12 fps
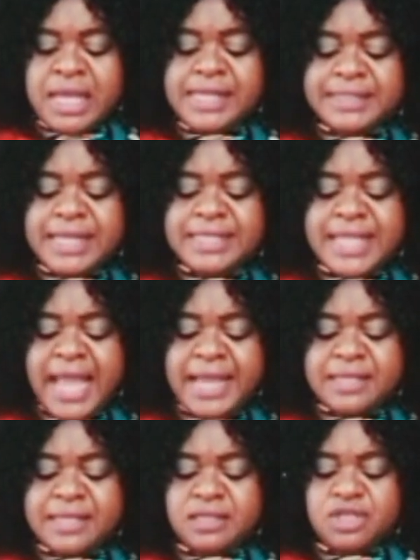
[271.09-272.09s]
He said,
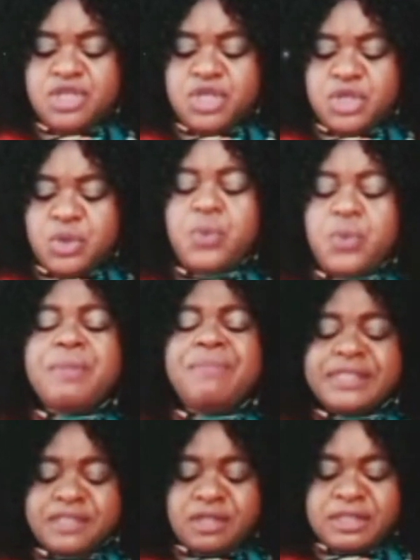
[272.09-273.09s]
then you will
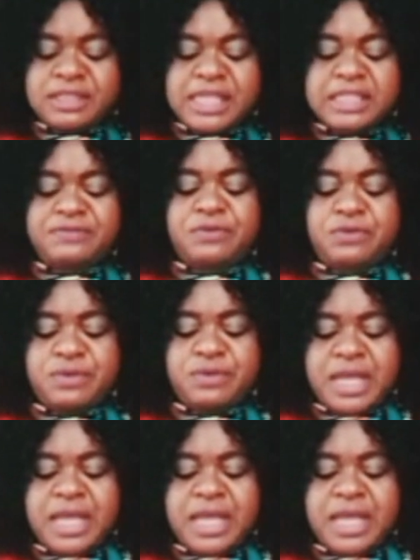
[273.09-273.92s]
be successful